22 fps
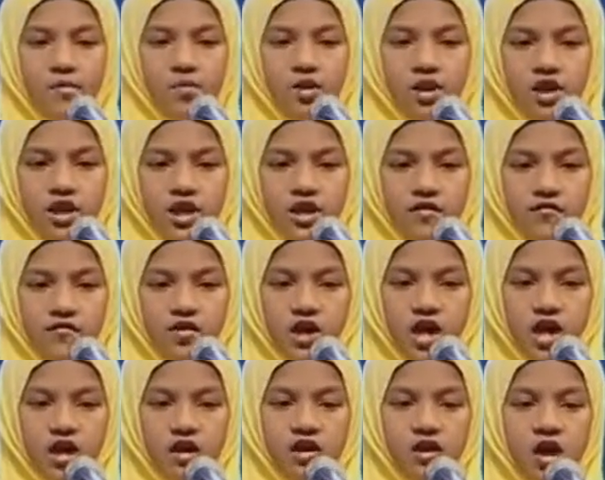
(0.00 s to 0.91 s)
believe in
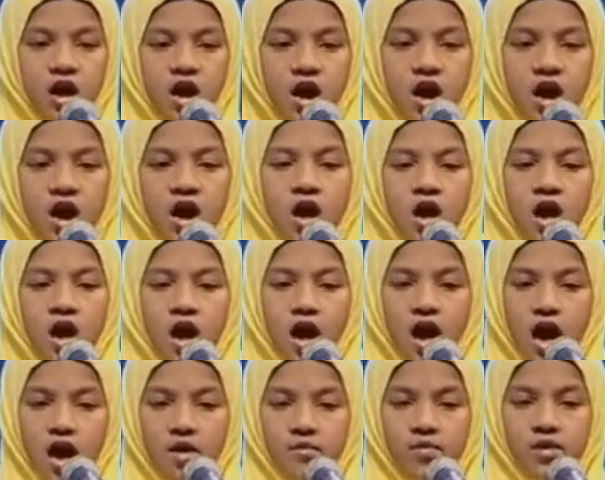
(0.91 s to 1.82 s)
Allah.
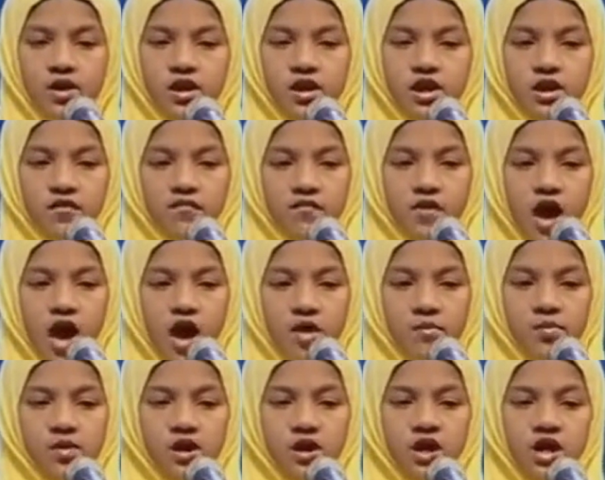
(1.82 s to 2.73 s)
I believe, I
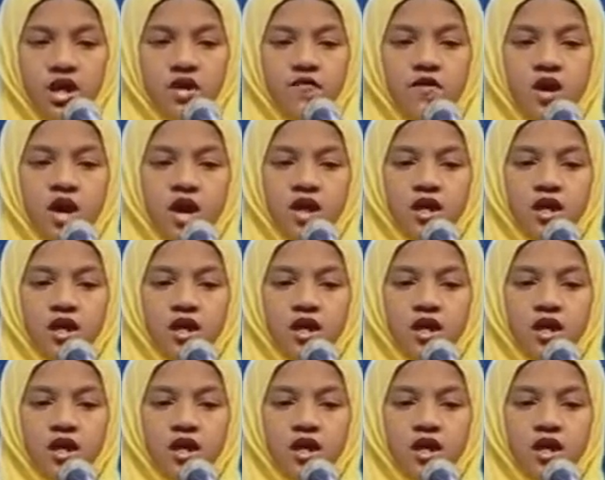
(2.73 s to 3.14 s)
believe,